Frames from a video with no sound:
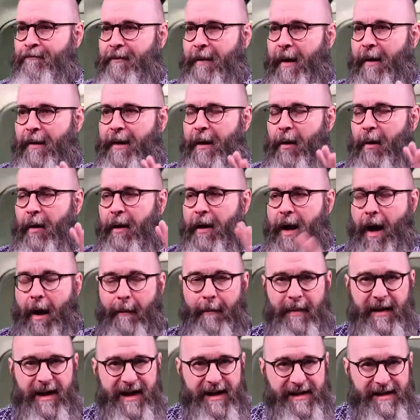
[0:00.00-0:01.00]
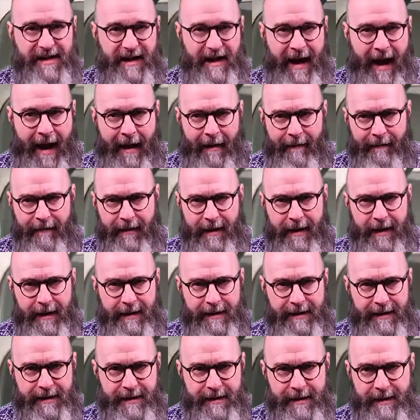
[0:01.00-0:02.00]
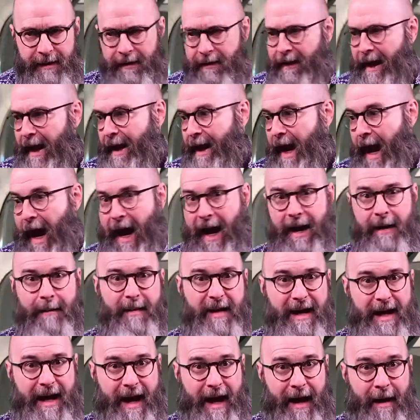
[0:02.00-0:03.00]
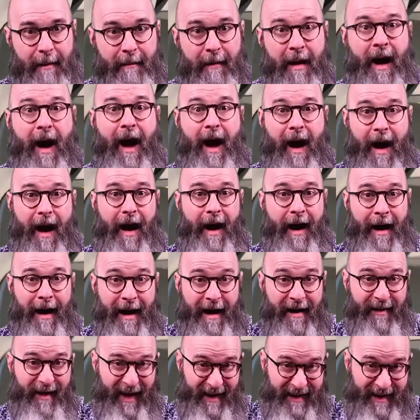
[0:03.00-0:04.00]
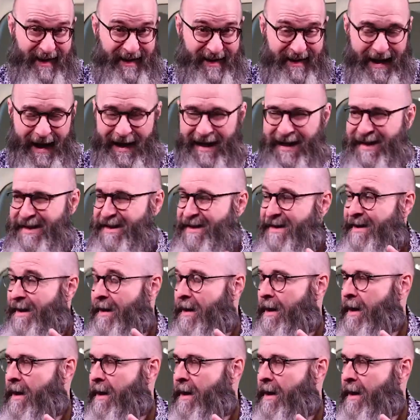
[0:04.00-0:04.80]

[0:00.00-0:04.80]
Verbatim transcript: There are companies that have this, like IBM, haha, that's a sentence.